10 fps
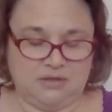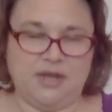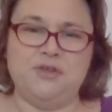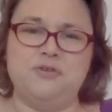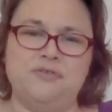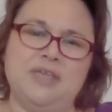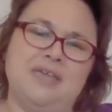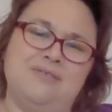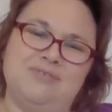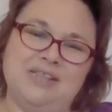I know you're
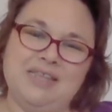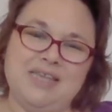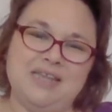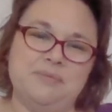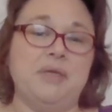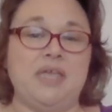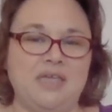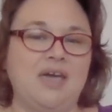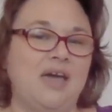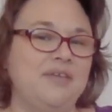thinking, really? And I'm
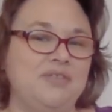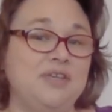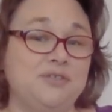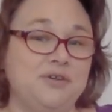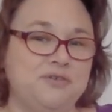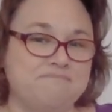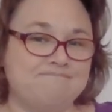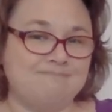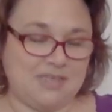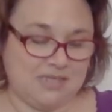like, yeah, I think so.
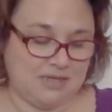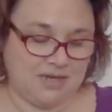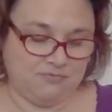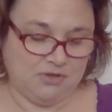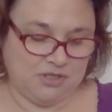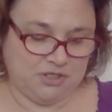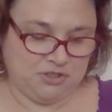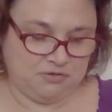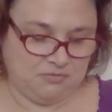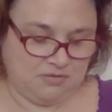I really
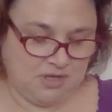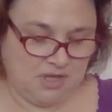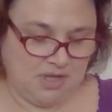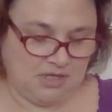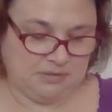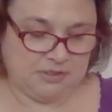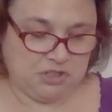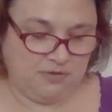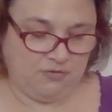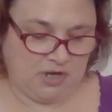do
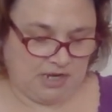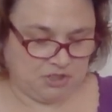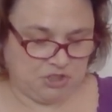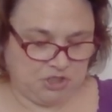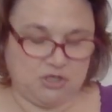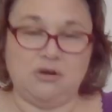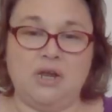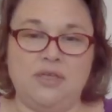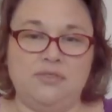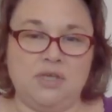especially for next year,
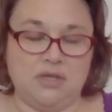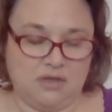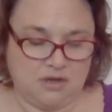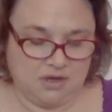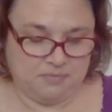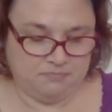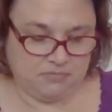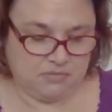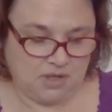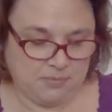I think
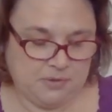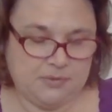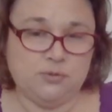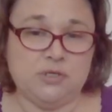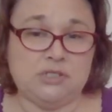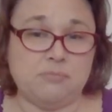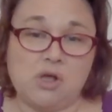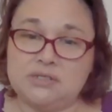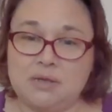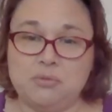um, I'm going to be doing
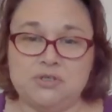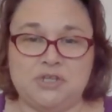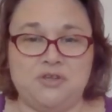small samplers.